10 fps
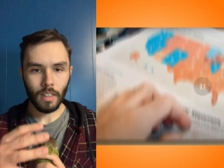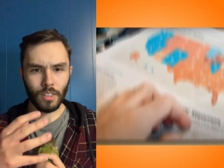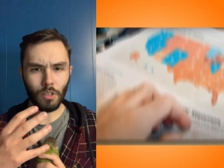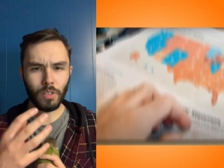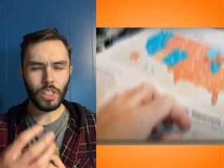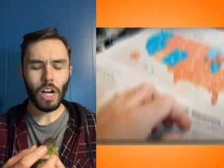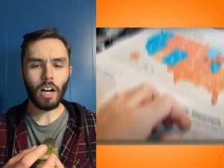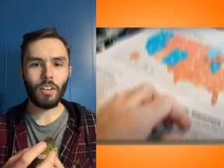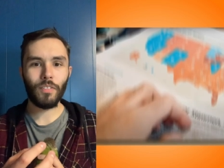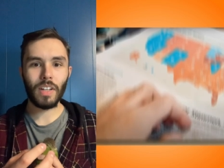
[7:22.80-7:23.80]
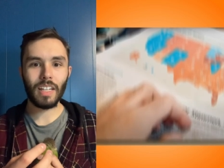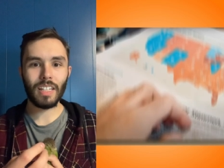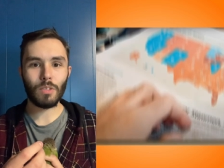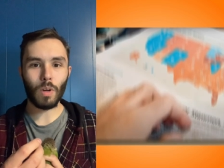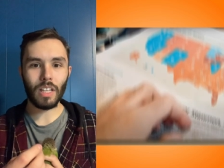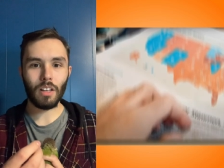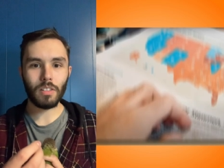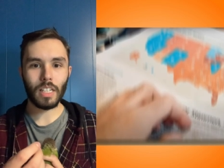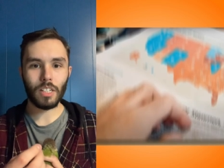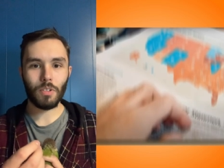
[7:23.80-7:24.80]
So geography is one of
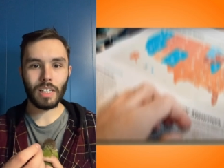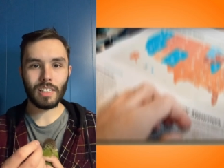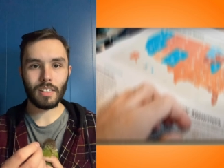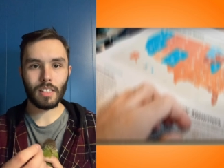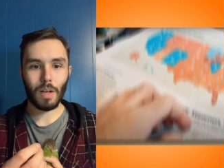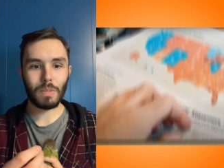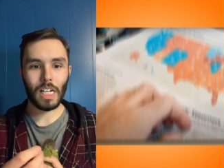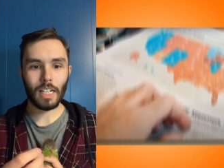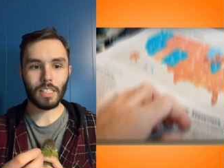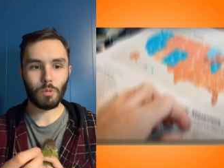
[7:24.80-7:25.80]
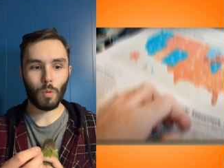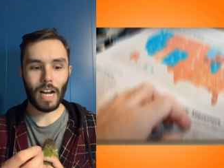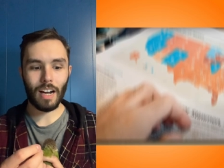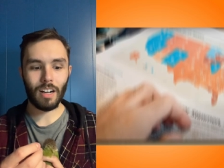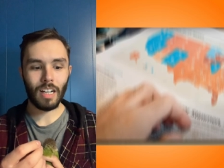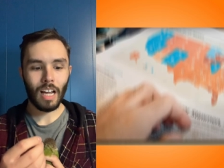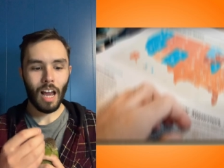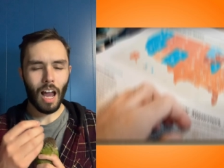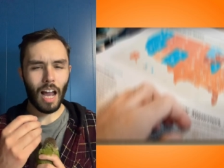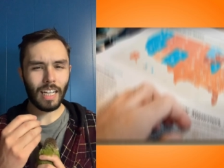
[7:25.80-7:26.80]
those interesting subjects where
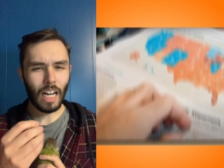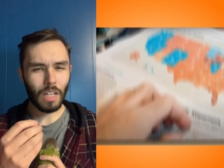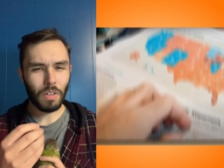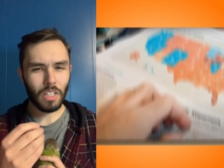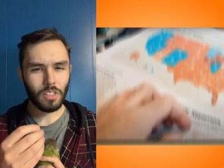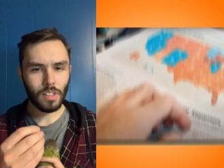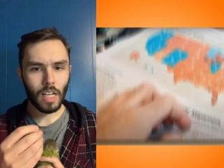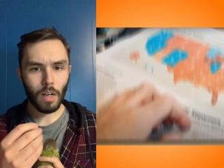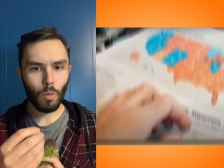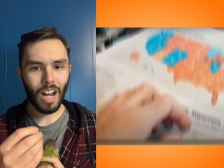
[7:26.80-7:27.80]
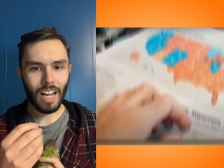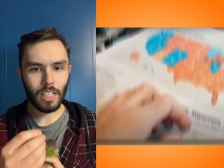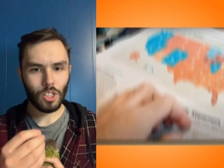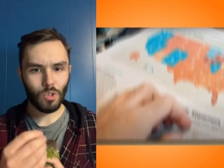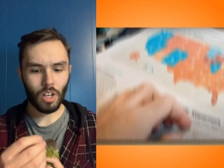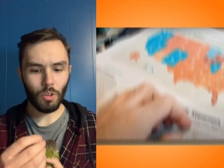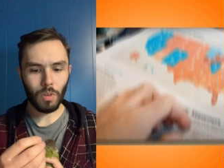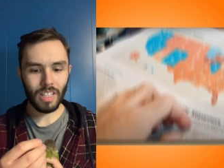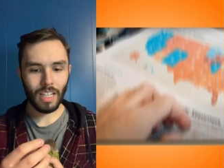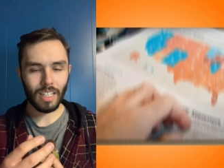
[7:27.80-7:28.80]
I kind of understand why I struggle
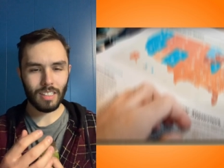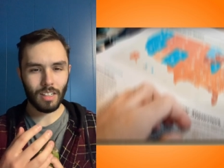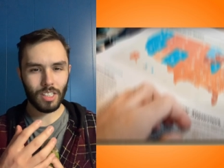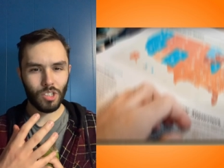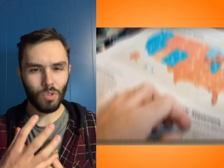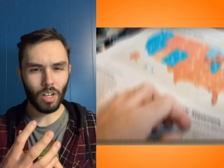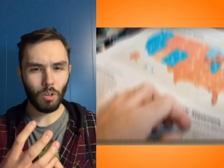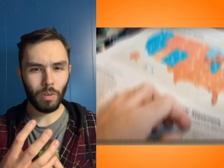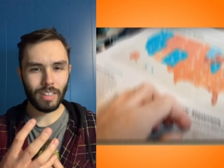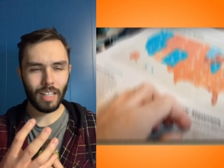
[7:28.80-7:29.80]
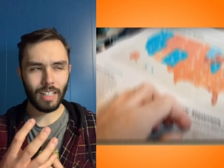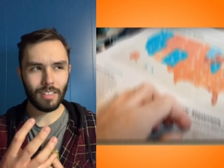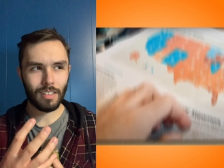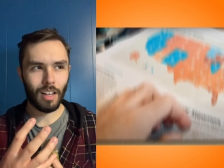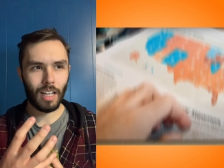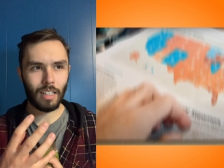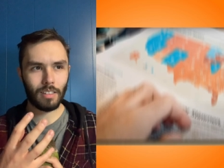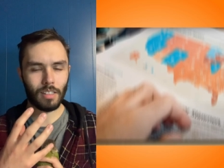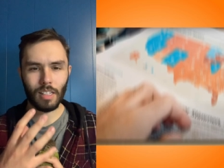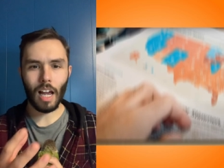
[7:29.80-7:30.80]
with it because I struggle with things like
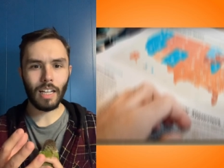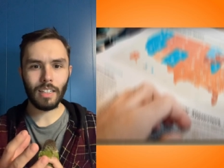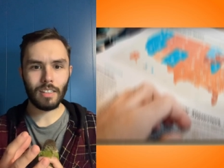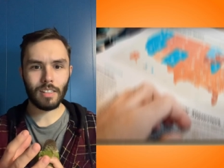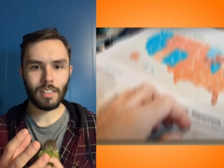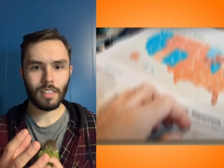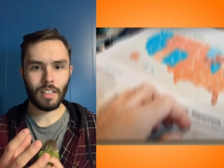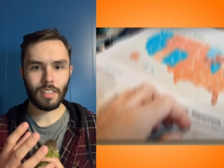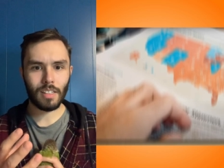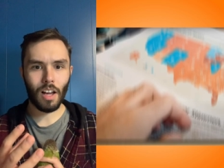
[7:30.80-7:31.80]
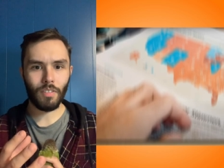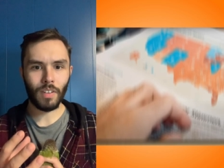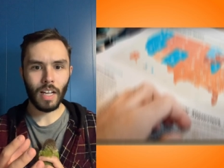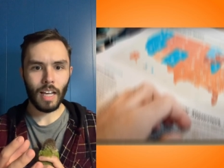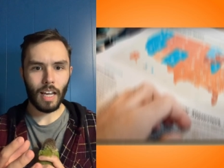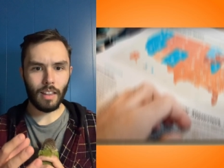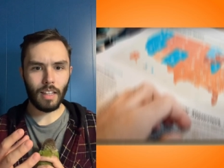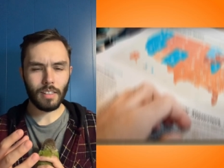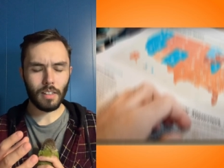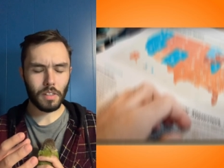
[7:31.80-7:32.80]
science and stuff. And
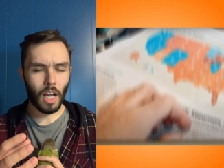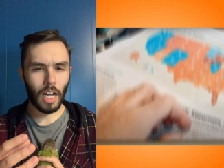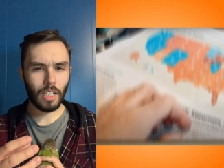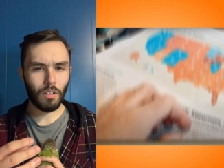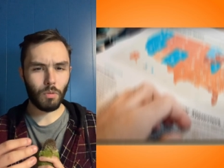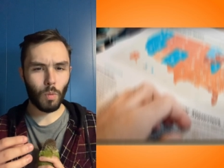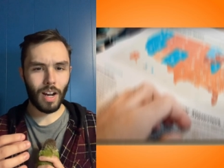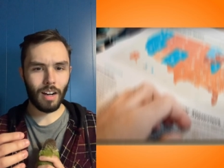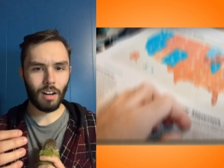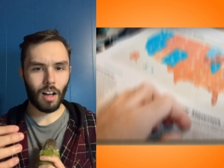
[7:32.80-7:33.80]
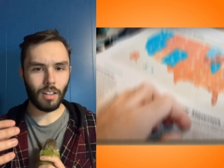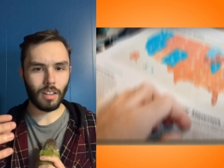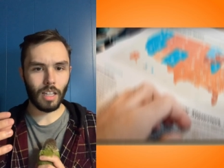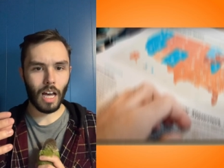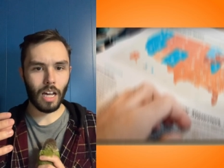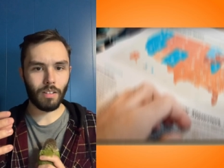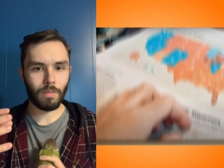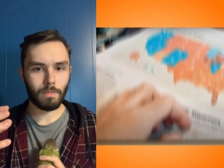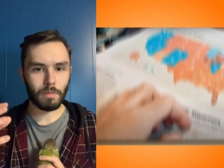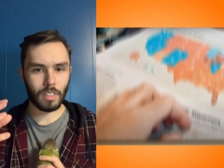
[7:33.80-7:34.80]
this is kind of where a lot
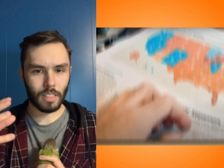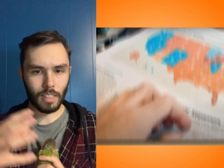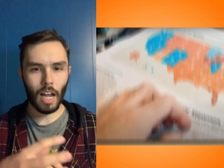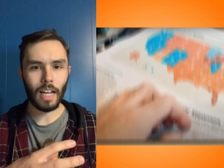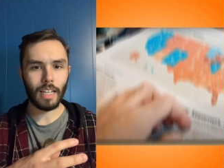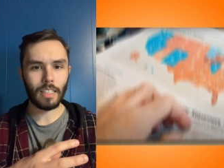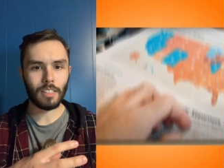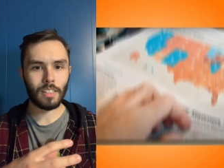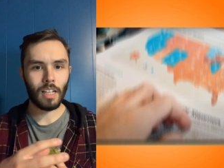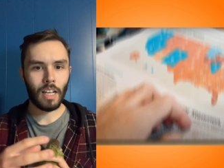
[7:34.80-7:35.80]
of science